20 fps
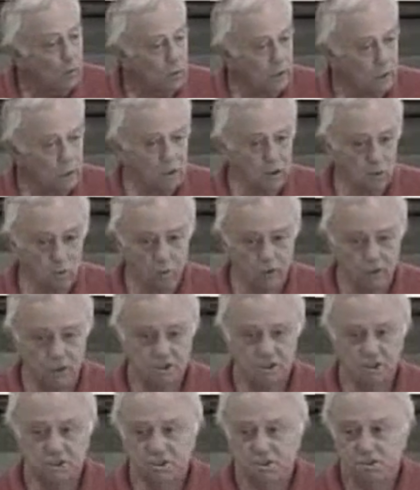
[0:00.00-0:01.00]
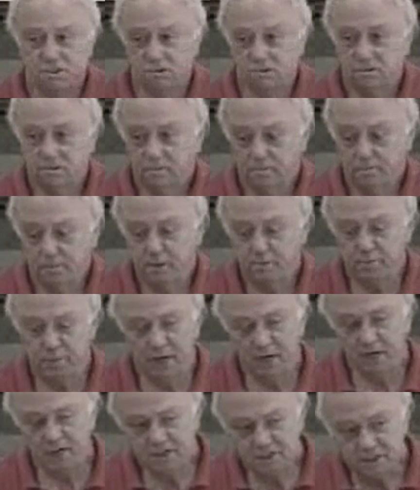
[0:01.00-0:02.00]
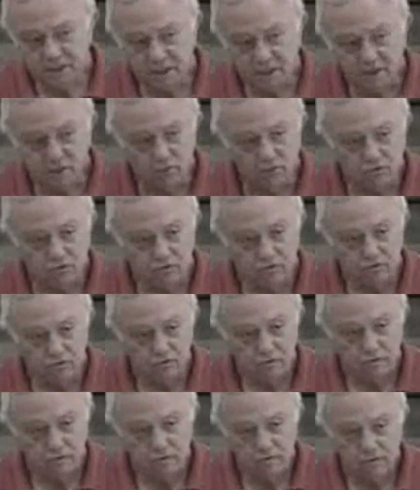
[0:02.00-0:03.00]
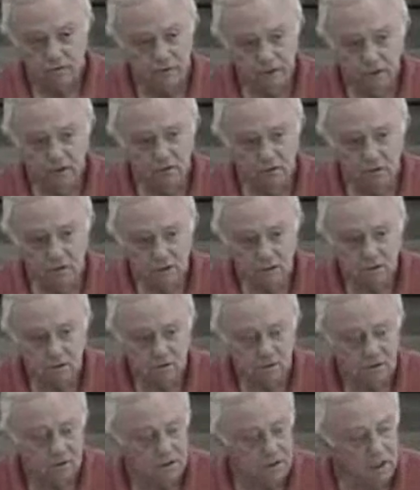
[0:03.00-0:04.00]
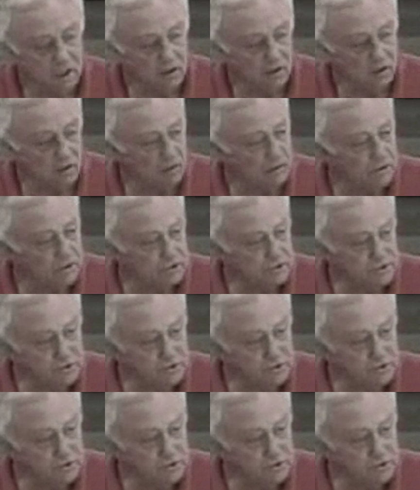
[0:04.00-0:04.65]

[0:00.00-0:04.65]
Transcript: in which people are serious, you cannot tell all this